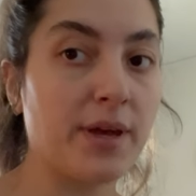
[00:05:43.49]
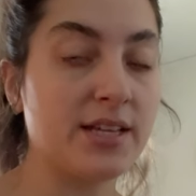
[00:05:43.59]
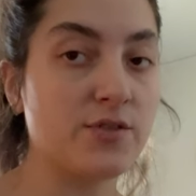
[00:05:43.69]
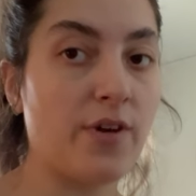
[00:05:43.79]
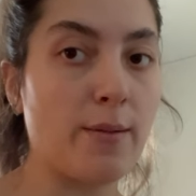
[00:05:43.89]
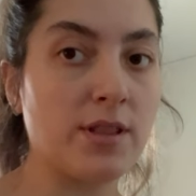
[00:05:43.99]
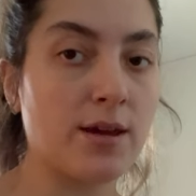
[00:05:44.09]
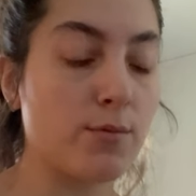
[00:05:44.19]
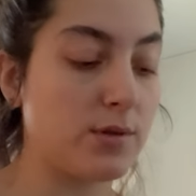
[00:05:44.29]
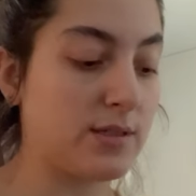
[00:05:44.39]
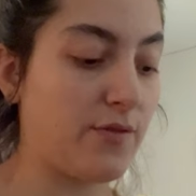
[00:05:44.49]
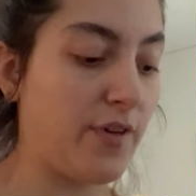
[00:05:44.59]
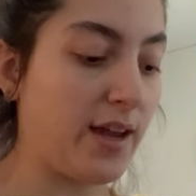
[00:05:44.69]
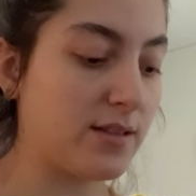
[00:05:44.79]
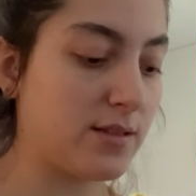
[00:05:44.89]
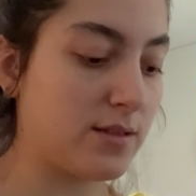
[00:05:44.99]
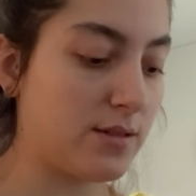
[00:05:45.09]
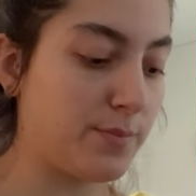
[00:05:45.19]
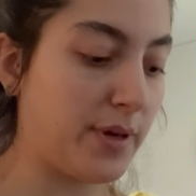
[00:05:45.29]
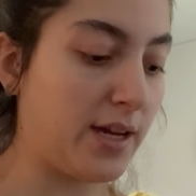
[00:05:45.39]
his family was affected
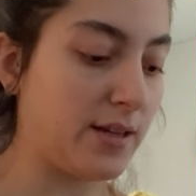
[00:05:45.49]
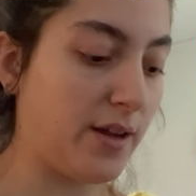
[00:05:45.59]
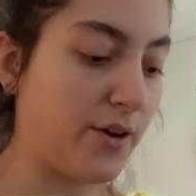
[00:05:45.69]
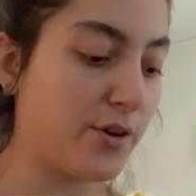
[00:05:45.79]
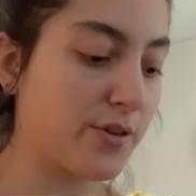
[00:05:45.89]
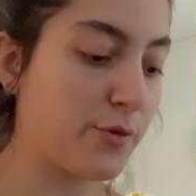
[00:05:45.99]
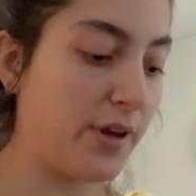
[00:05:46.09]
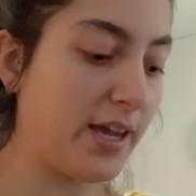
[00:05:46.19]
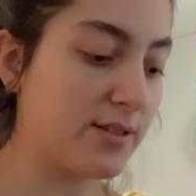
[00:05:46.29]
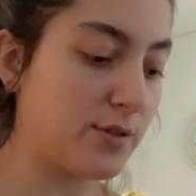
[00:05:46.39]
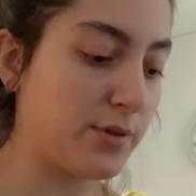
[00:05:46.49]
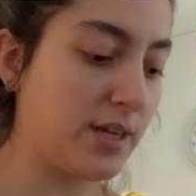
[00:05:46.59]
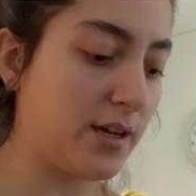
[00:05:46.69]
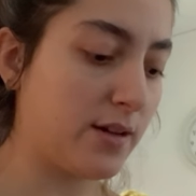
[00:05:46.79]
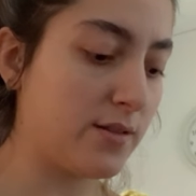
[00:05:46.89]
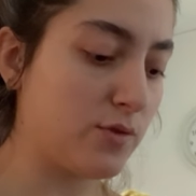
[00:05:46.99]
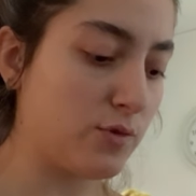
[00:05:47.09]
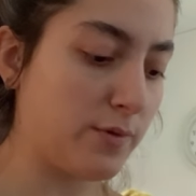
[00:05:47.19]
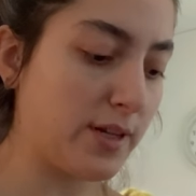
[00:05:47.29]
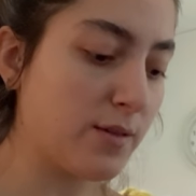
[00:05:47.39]
by the earthquake so he couldn't
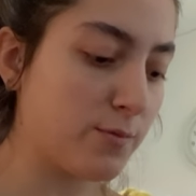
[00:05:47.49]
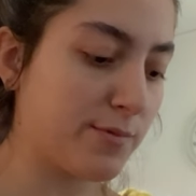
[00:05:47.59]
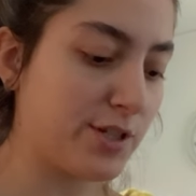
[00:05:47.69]
do it,